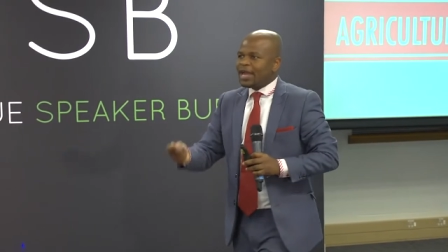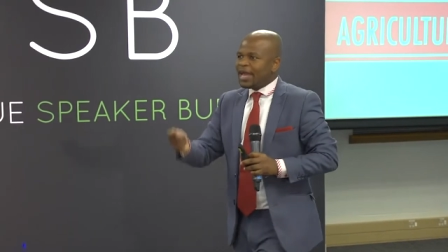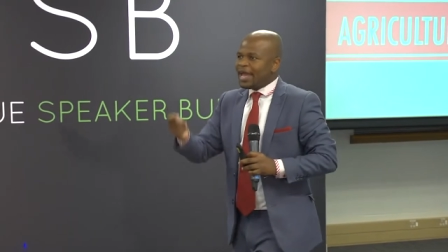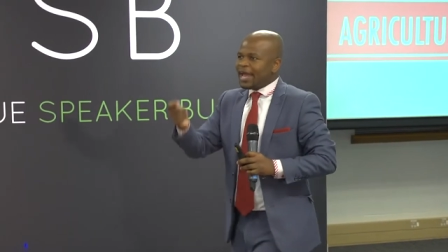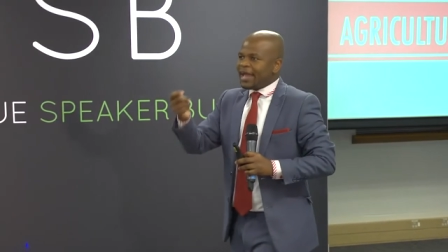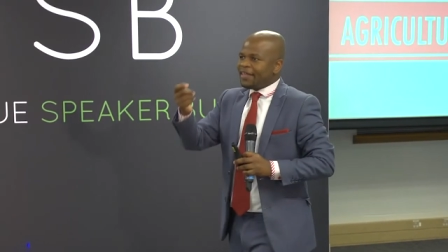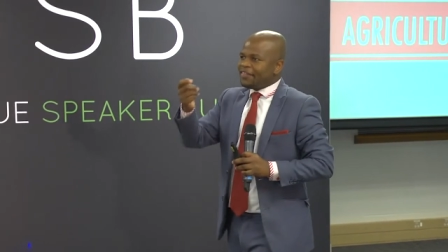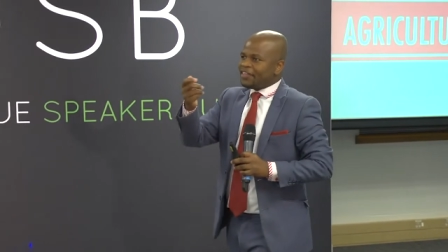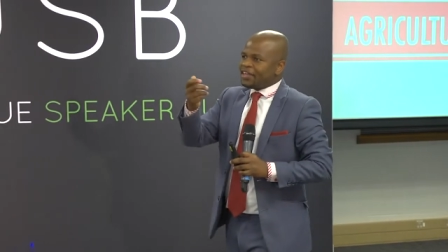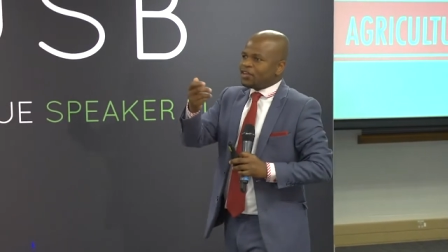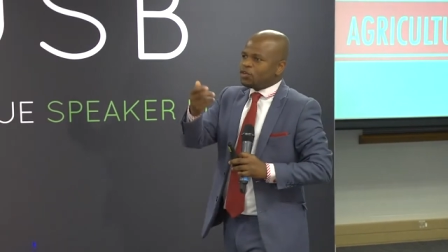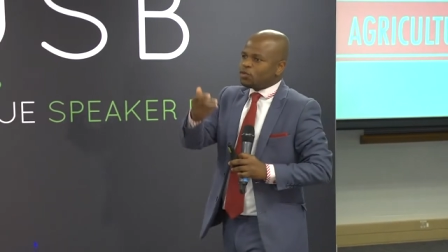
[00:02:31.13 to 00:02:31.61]

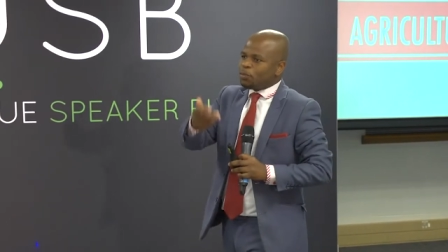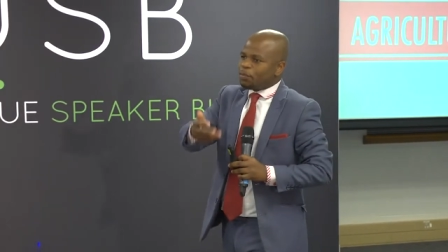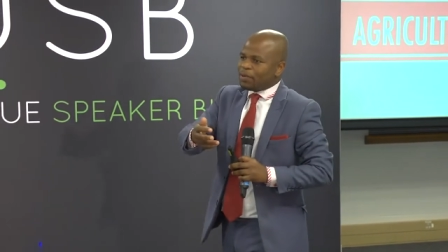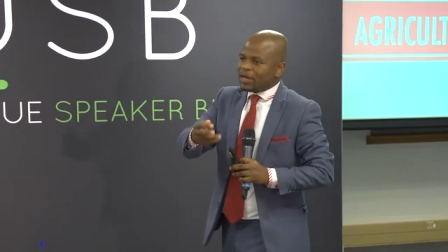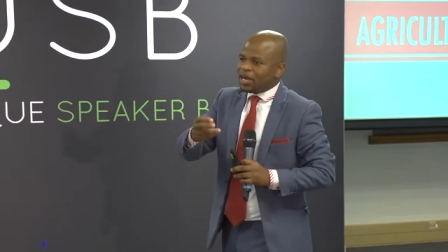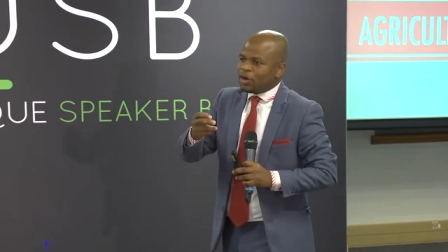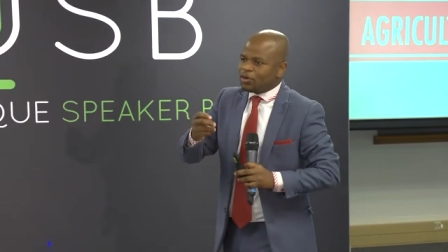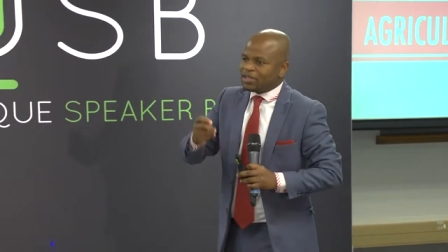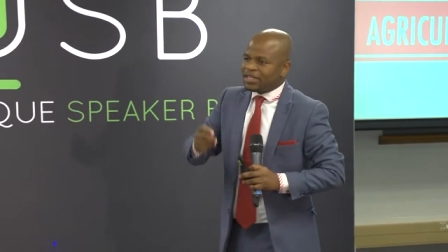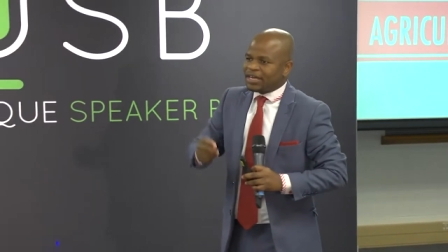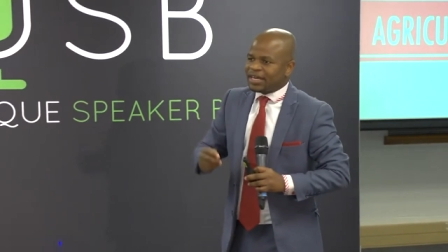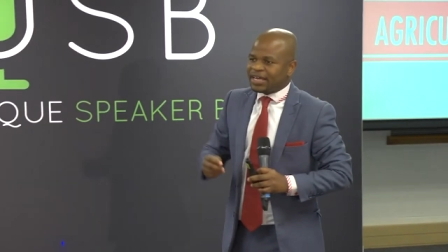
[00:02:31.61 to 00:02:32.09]
and then you
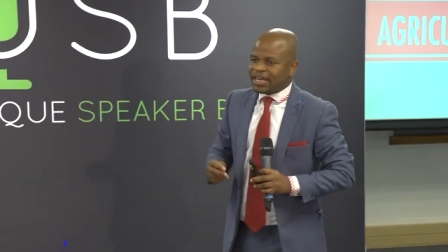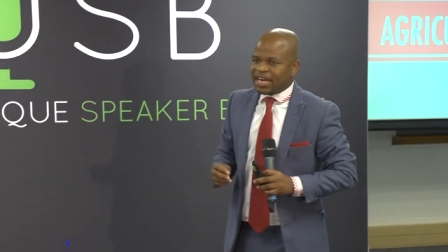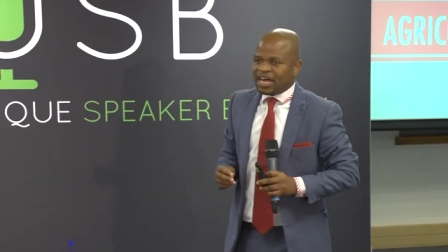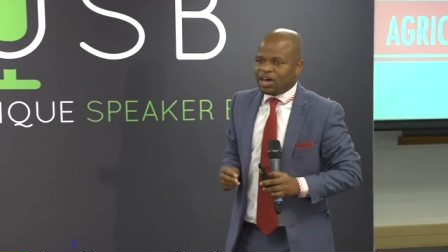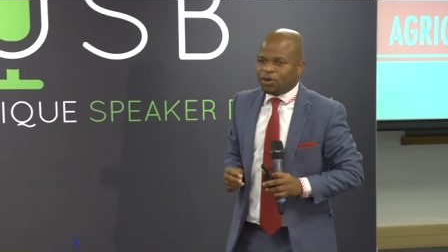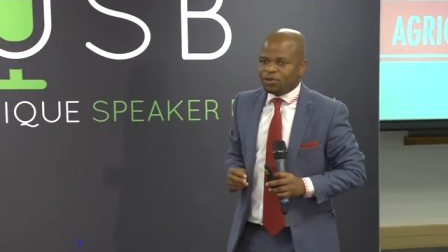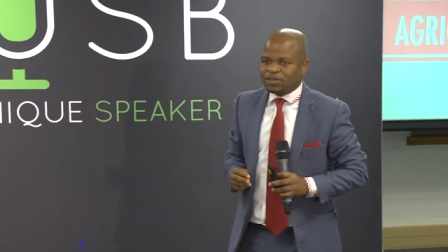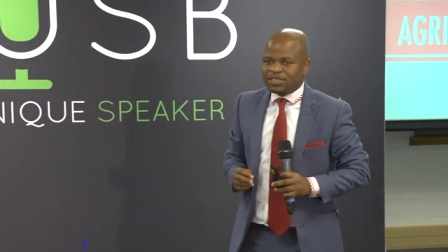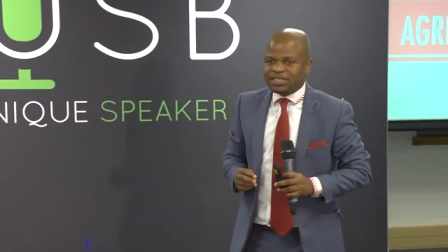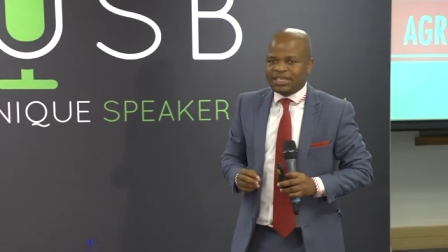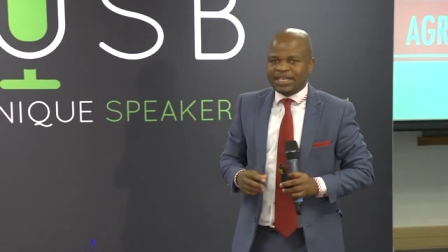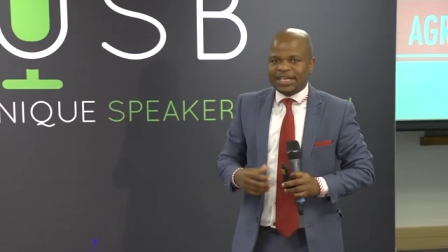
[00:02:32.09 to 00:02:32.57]
plow the
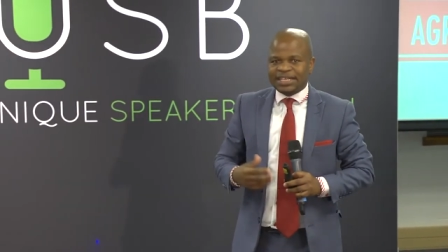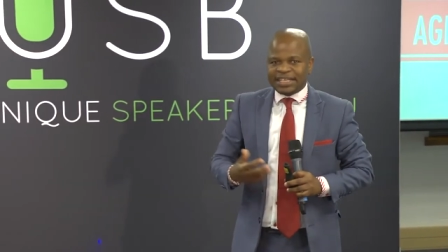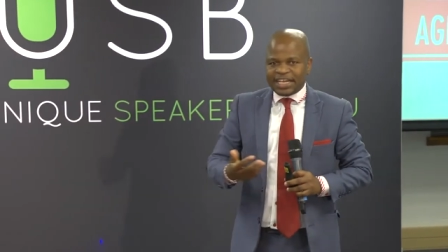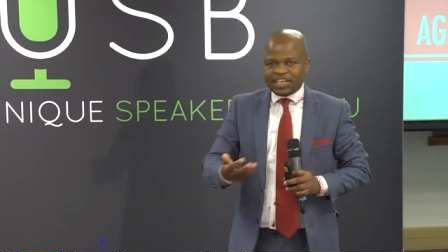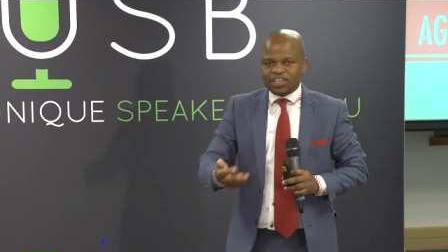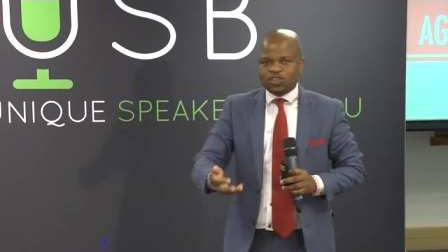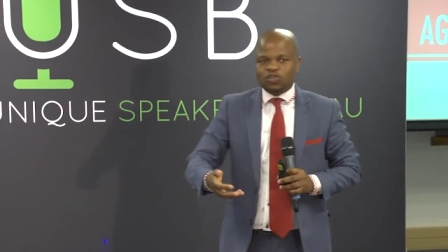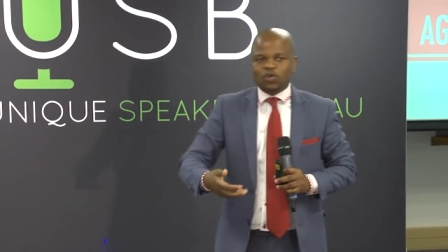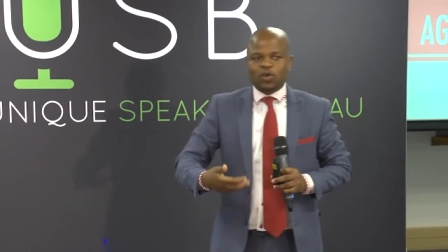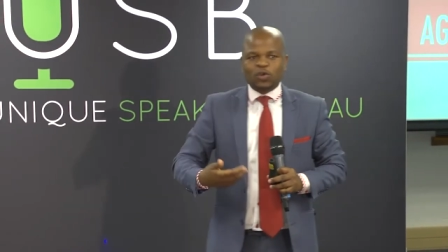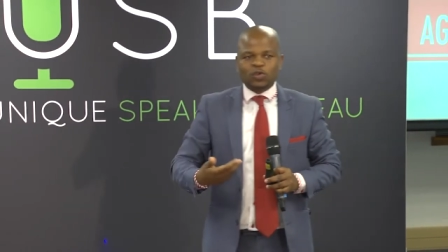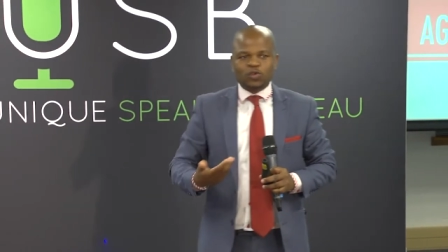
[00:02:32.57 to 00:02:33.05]
ground that
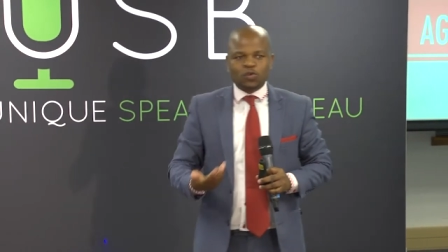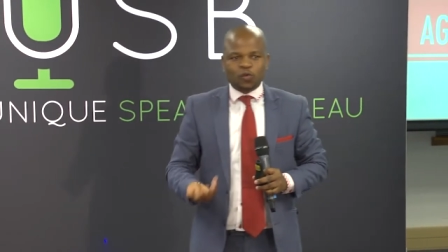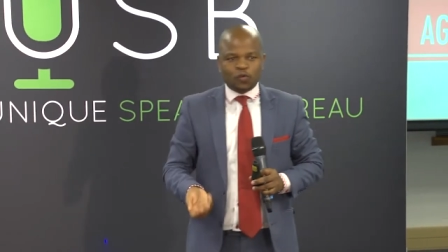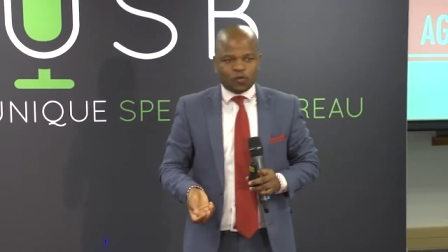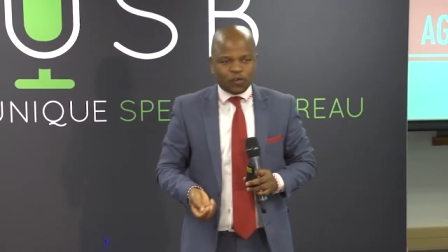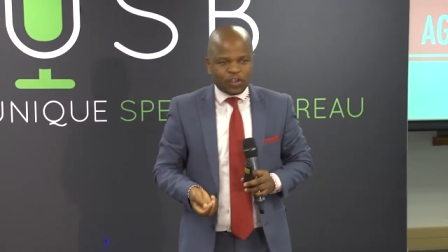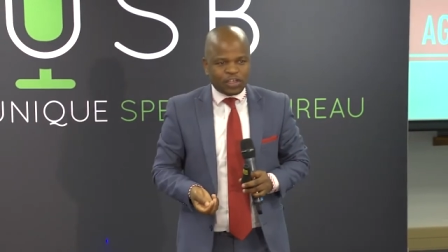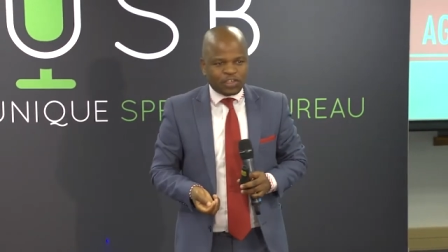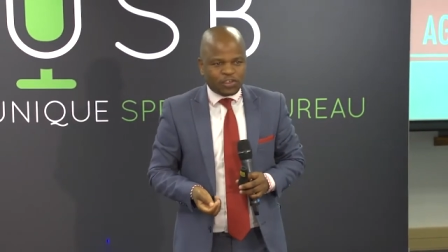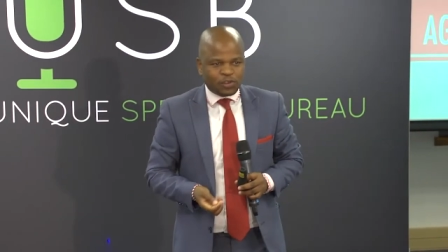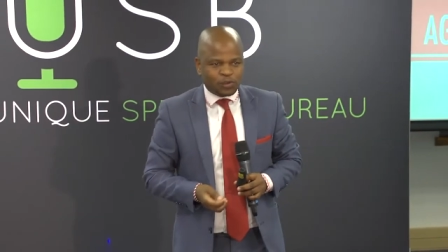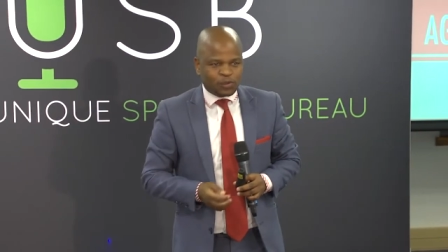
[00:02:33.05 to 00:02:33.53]
is going to
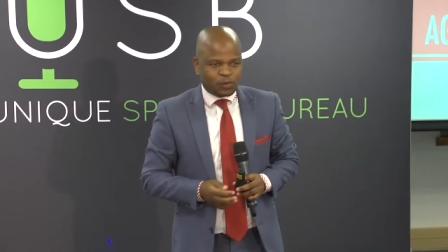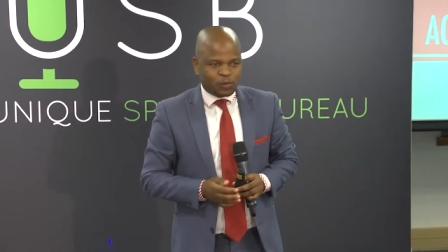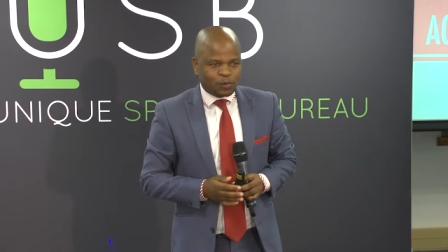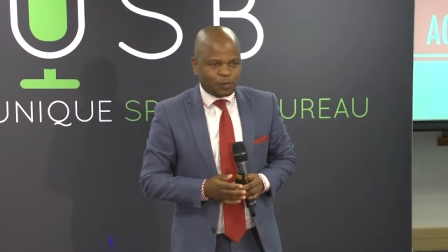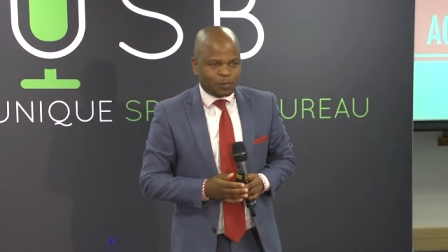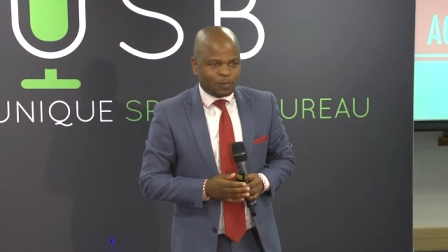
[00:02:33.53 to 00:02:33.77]
feed you.